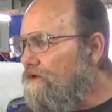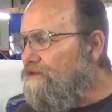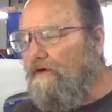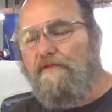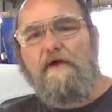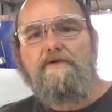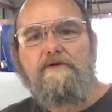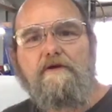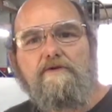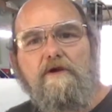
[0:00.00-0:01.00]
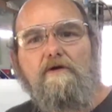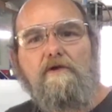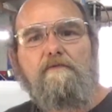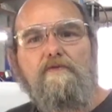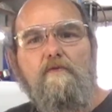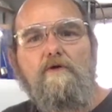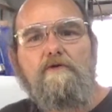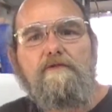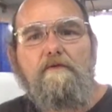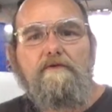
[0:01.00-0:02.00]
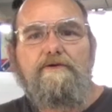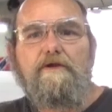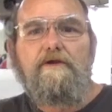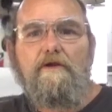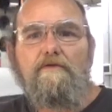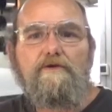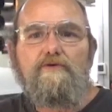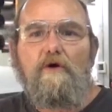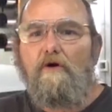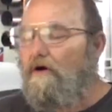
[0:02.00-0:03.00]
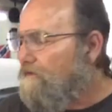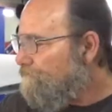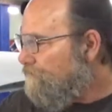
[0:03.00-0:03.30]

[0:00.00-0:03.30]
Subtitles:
Throw a thanks out to Cody for the work that we did get on this car,